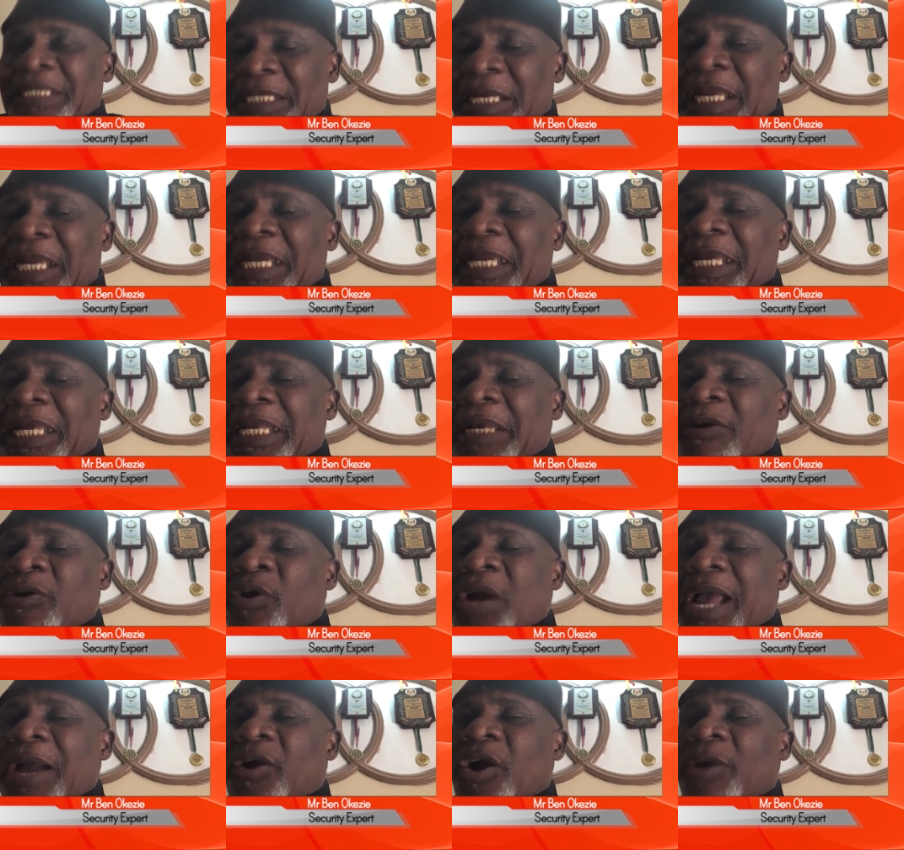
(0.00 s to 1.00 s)
the
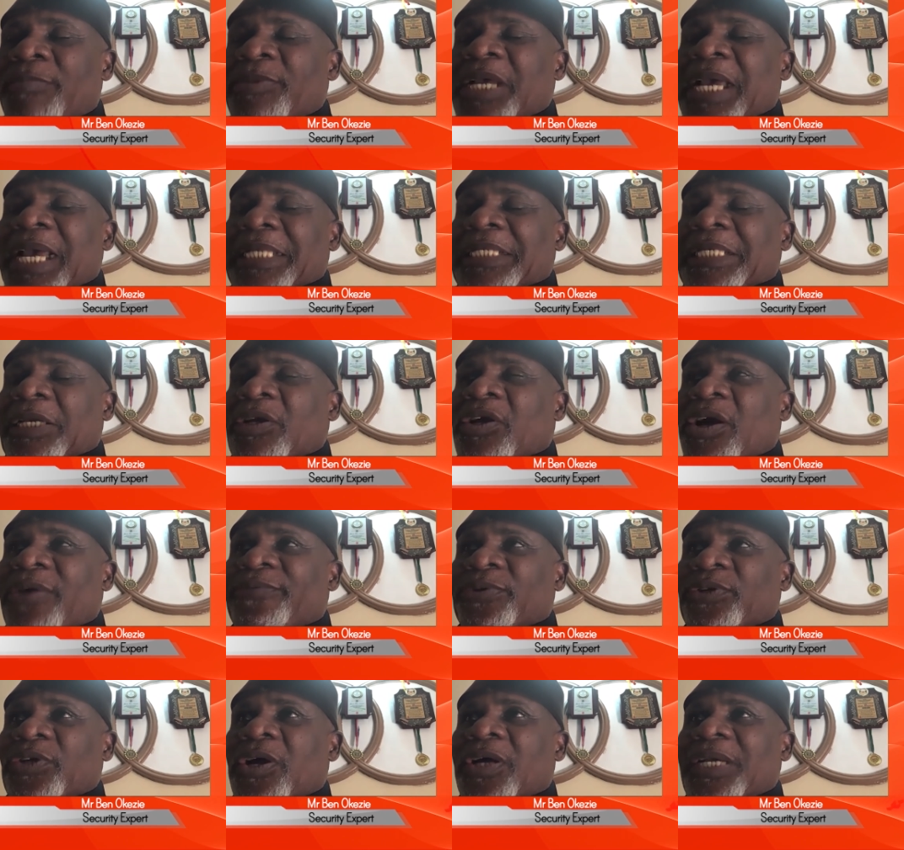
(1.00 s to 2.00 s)
uh, com- uh, the
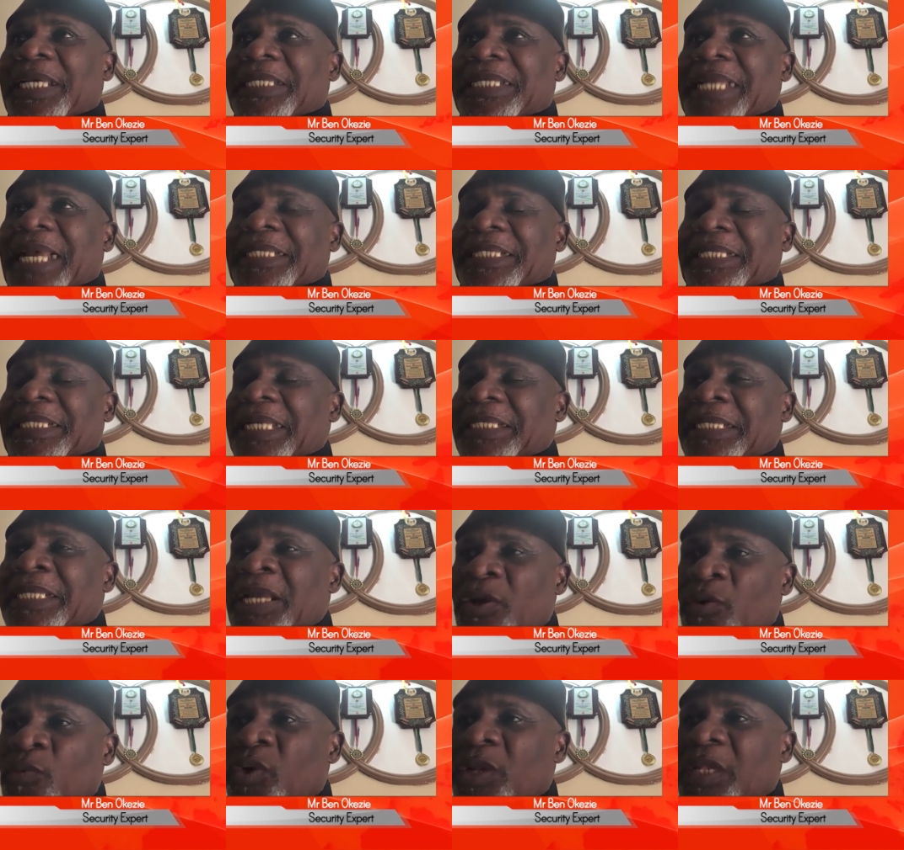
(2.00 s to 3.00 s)
governor in that state
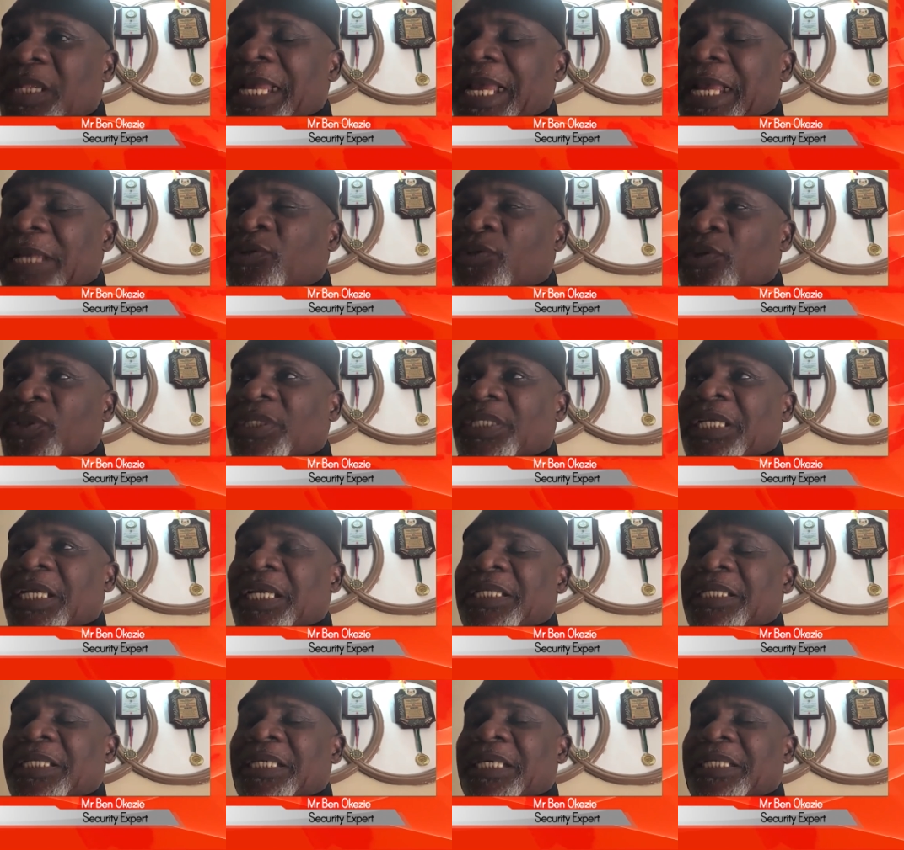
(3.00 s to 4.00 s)
will uh, use
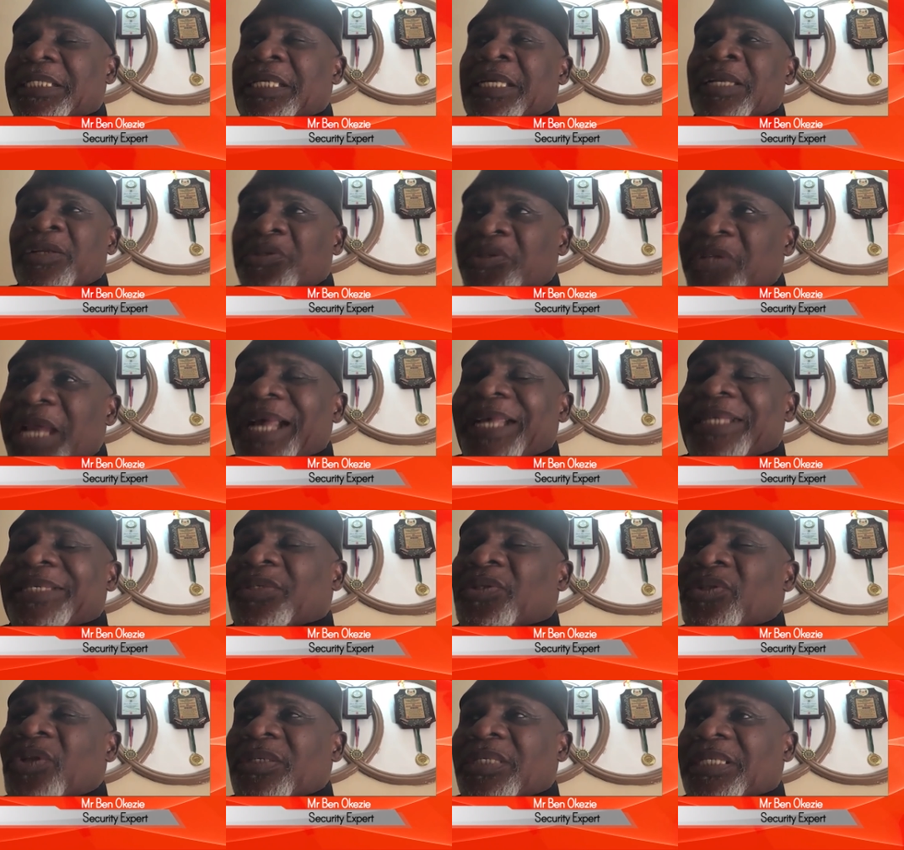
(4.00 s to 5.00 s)
the, the,
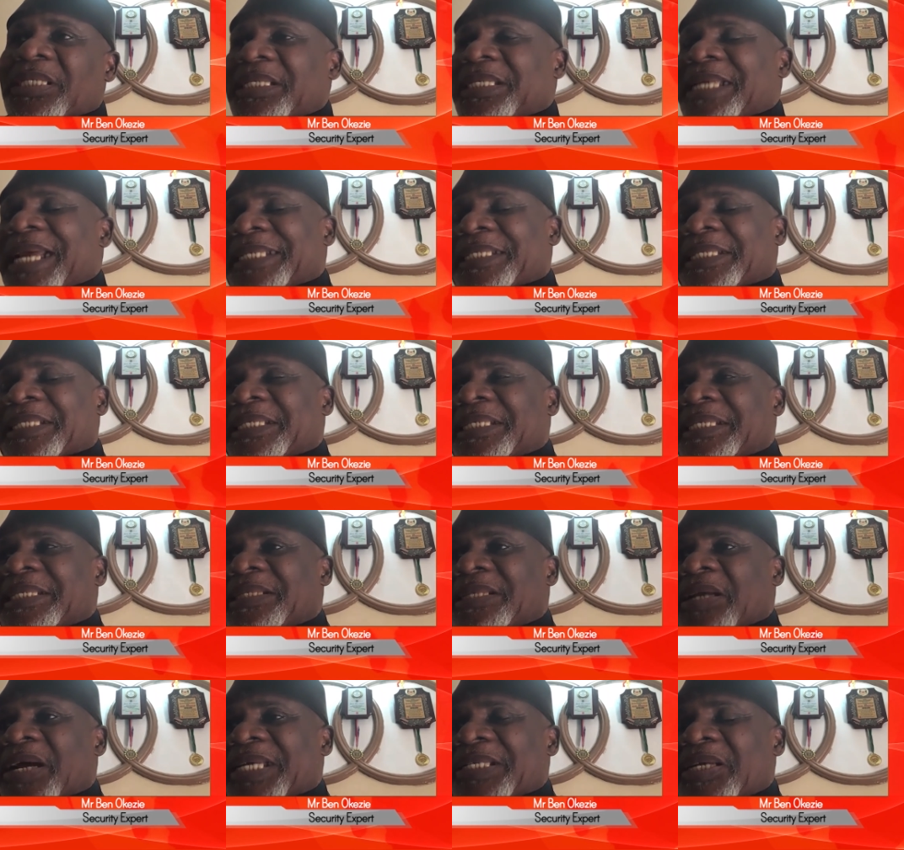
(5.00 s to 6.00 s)
that's not, that's,
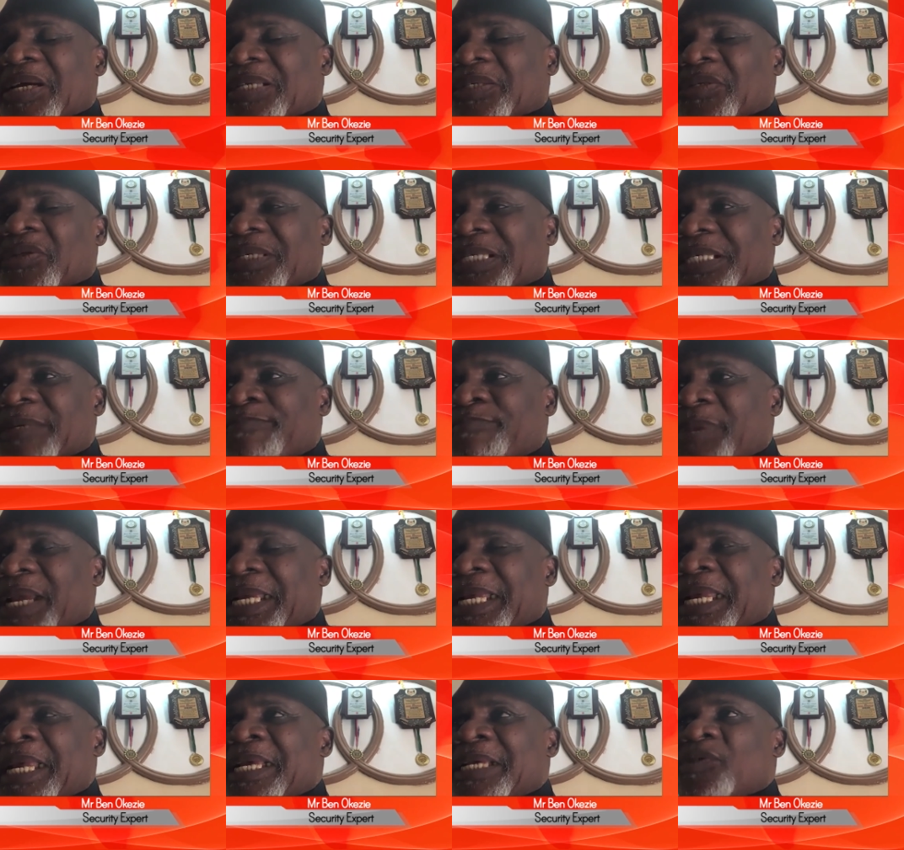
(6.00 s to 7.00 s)
that, that doesn't
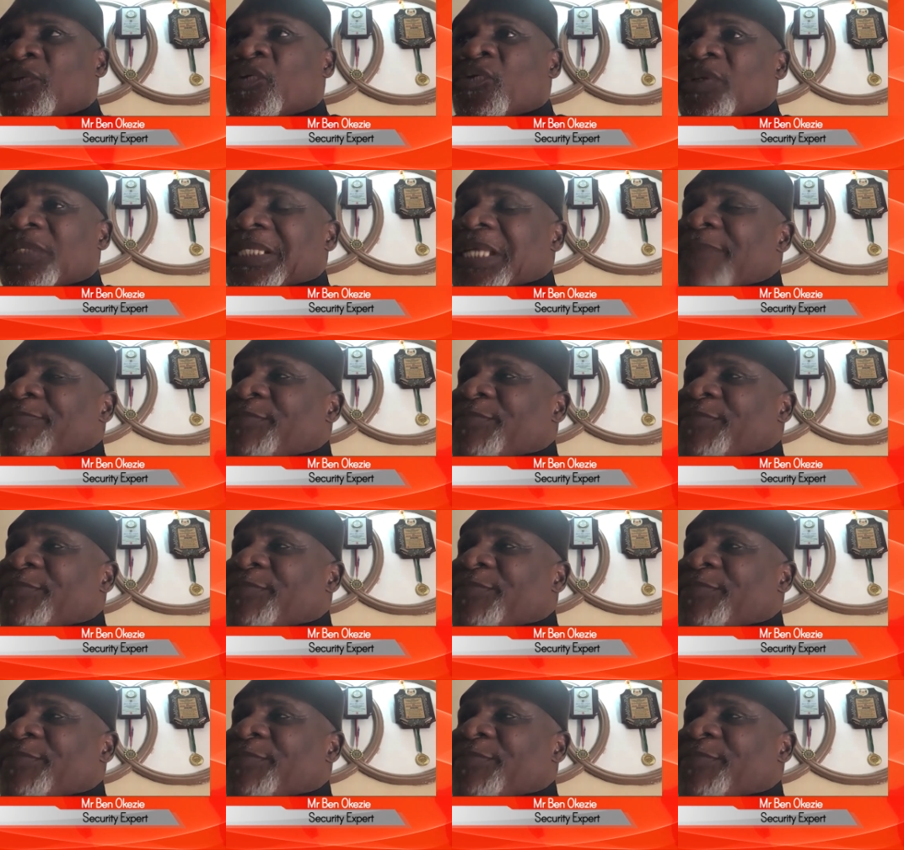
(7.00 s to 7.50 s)
make, you won't say